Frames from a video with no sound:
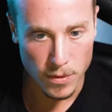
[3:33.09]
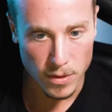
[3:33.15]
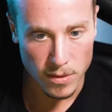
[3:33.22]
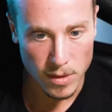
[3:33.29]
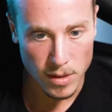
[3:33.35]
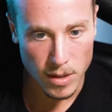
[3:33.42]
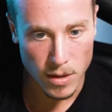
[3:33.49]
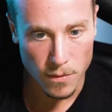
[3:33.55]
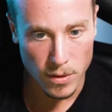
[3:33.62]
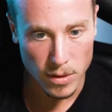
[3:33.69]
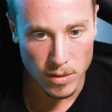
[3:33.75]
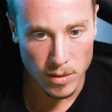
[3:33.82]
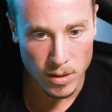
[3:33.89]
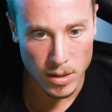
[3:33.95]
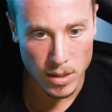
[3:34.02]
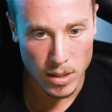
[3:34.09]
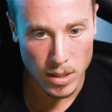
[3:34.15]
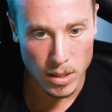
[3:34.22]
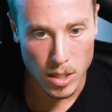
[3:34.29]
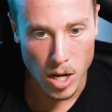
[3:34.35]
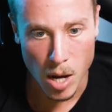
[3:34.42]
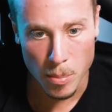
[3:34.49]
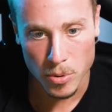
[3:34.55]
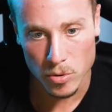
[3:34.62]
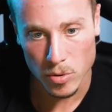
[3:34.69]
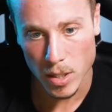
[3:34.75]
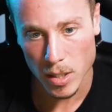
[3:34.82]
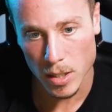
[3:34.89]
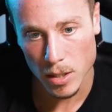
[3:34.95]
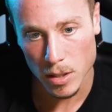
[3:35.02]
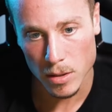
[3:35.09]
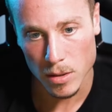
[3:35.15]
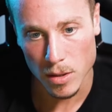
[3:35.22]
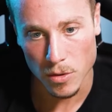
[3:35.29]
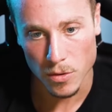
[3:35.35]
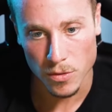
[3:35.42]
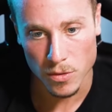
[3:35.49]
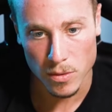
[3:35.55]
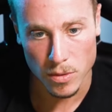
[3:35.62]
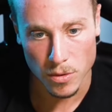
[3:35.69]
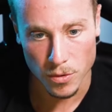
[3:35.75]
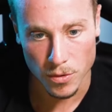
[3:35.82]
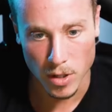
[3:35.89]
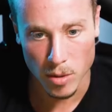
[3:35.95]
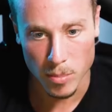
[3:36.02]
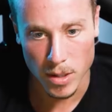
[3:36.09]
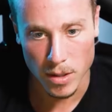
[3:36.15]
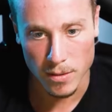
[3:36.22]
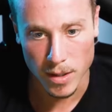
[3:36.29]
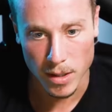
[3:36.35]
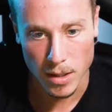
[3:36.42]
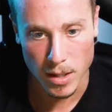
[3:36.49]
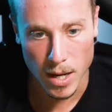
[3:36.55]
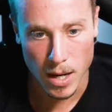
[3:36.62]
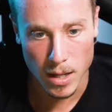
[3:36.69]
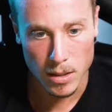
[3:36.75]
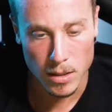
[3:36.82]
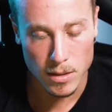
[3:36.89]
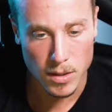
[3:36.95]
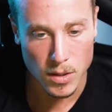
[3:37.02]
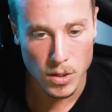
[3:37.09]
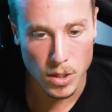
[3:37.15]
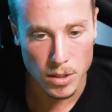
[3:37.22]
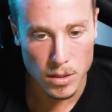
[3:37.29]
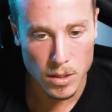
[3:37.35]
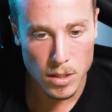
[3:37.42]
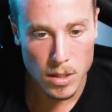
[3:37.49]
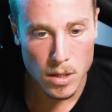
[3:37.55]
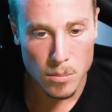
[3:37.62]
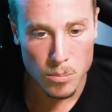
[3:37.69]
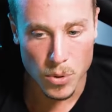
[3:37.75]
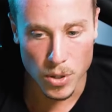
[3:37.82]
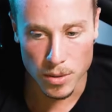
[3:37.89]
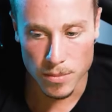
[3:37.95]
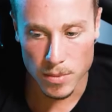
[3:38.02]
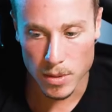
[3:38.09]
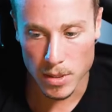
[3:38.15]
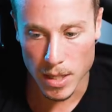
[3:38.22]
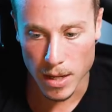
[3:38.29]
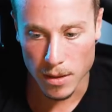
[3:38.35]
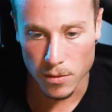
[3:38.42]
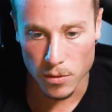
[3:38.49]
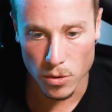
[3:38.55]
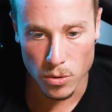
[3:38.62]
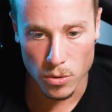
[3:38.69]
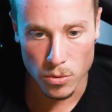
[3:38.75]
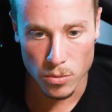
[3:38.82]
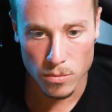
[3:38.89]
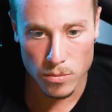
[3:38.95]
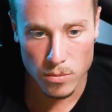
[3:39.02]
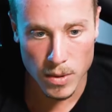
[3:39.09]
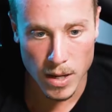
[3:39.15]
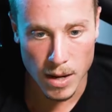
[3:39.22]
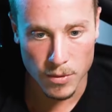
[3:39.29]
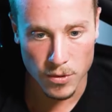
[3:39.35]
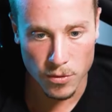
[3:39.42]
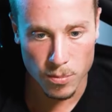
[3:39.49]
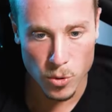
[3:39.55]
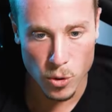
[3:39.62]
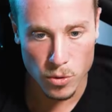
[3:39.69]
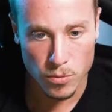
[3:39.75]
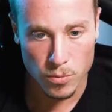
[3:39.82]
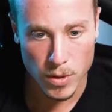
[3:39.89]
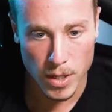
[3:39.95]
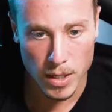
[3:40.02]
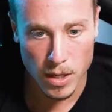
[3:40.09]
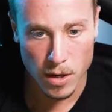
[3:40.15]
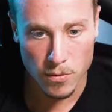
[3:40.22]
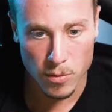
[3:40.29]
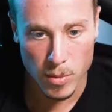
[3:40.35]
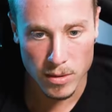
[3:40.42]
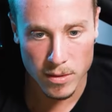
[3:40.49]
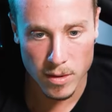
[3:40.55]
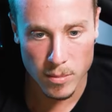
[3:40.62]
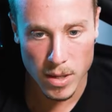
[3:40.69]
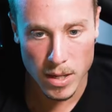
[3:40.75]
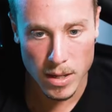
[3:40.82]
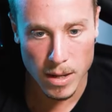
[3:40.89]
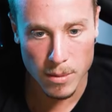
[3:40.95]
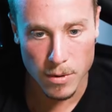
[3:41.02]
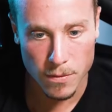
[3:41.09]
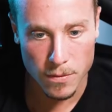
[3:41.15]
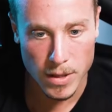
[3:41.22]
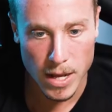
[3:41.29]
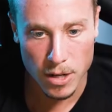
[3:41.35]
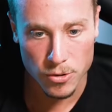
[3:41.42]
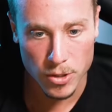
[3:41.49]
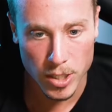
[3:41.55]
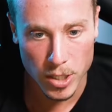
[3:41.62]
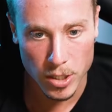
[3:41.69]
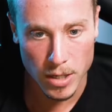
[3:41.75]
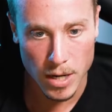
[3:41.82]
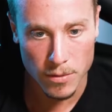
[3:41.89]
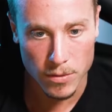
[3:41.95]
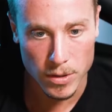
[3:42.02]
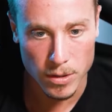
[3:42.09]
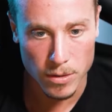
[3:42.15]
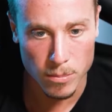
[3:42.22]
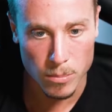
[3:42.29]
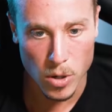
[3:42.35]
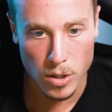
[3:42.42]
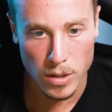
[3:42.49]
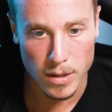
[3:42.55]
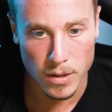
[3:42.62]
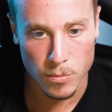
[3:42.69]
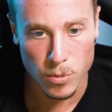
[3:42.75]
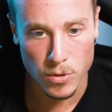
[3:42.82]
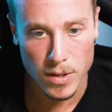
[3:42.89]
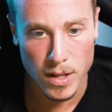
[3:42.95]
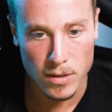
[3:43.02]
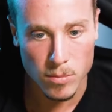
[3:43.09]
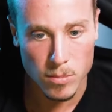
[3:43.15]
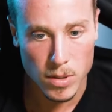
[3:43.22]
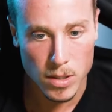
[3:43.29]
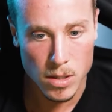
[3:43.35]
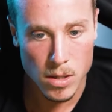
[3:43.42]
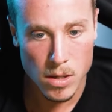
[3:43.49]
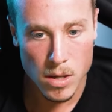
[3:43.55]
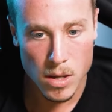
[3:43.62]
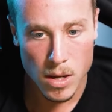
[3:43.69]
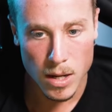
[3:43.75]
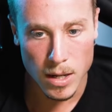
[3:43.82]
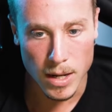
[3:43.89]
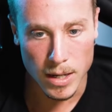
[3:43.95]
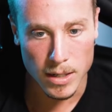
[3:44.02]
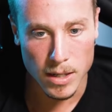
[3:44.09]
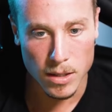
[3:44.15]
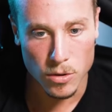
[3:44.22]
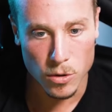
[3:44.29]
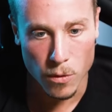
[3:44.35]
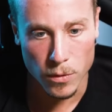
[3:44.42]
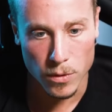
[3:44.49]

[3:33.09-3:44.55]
if it's an opper right here, then there's gonna be a second guy in T-con. But yeah, so I have a smoke right here from my teammate, I have a flash here, I have a molly that's protecting me, and I can either go